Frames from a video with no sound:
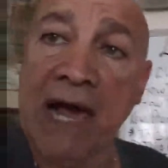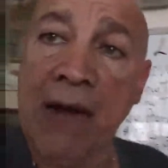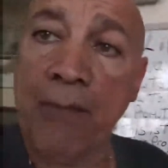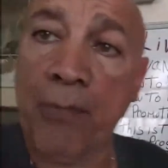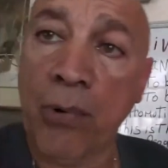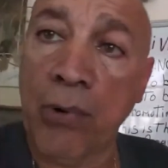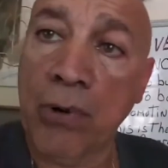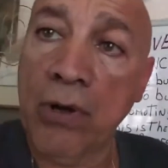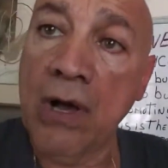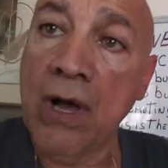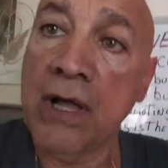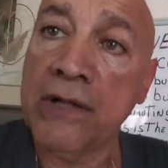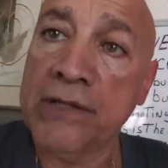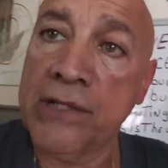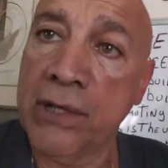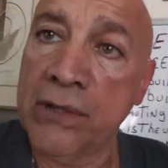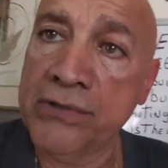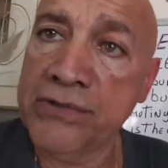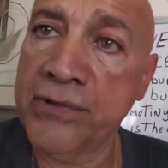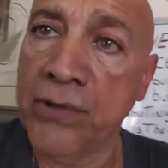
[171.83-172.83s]
and Apple.
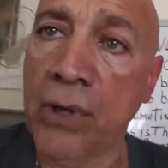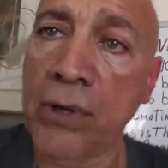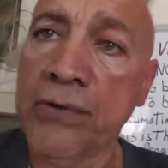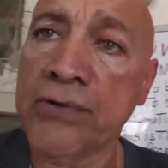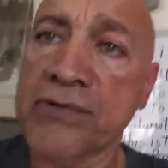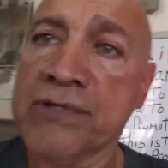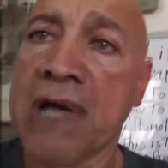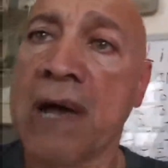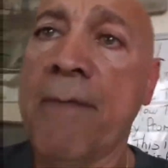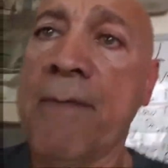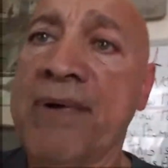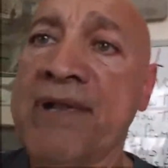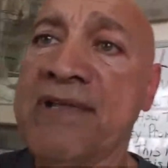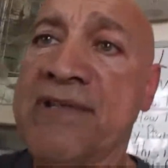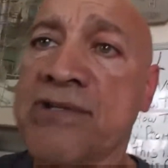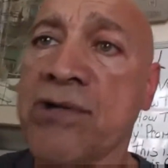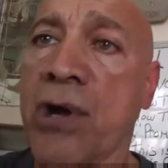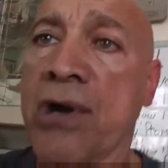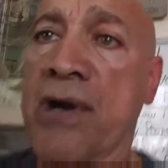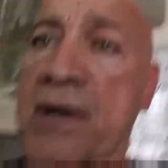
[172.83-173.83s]
All those
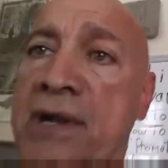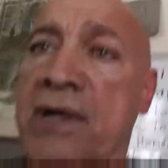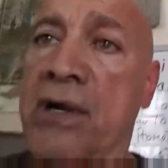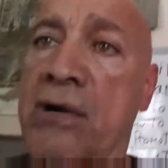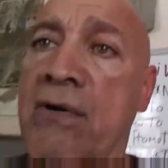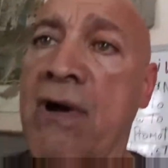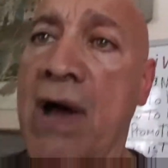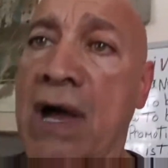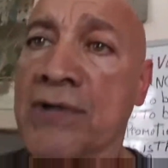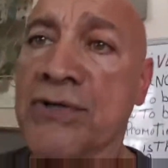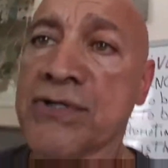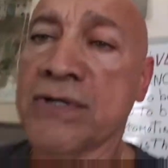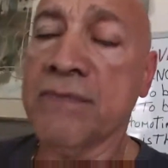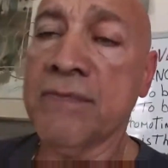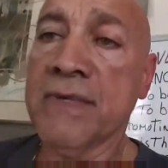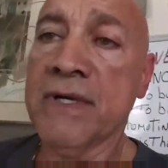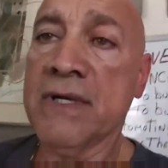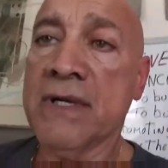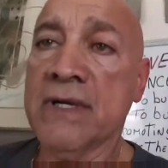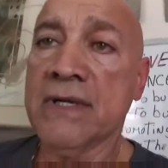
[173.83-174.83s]
companies started in the garage.
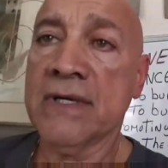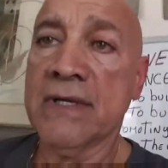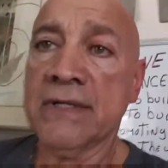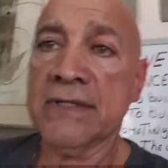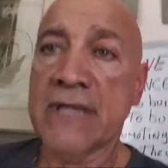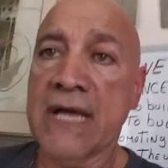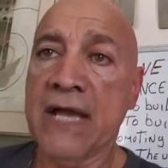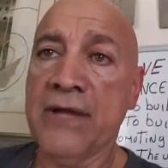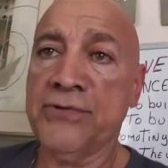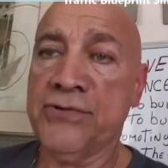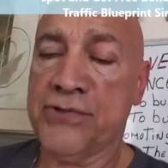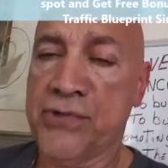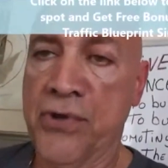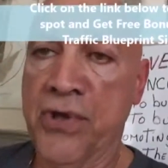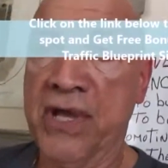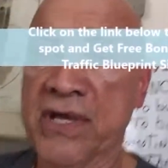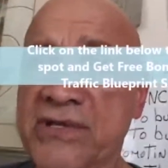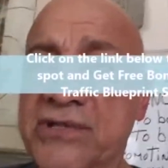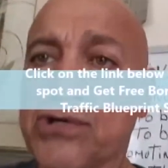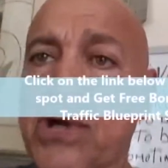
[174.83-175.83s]
And
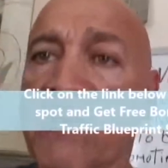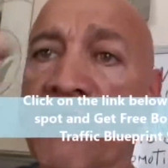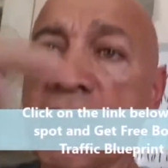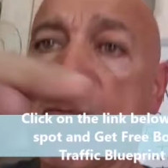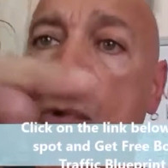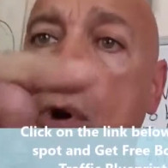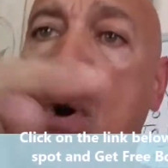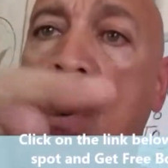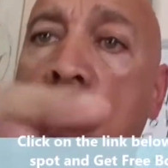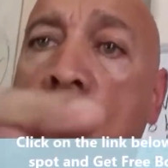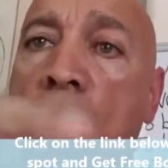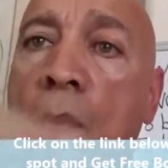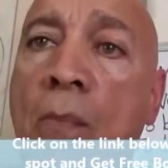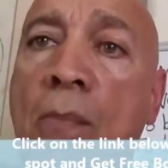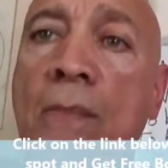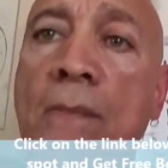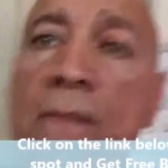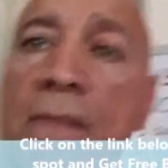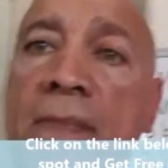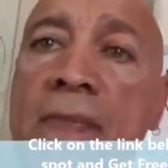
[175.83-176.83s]
so you can start from
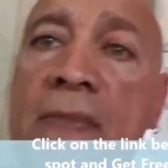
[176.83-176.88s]
home